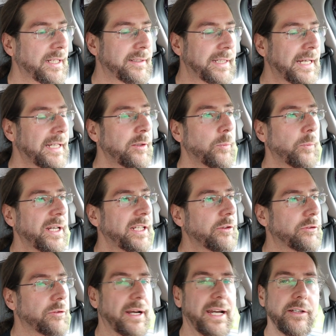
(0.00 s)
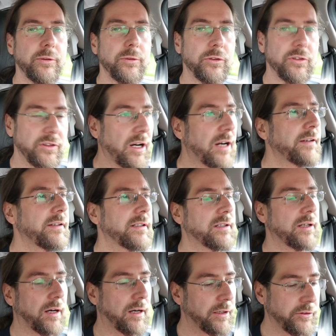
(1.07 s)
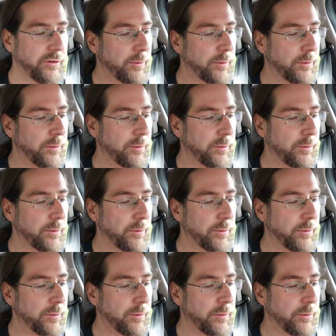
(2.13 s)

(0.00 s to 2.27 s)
Then when you try to start the car,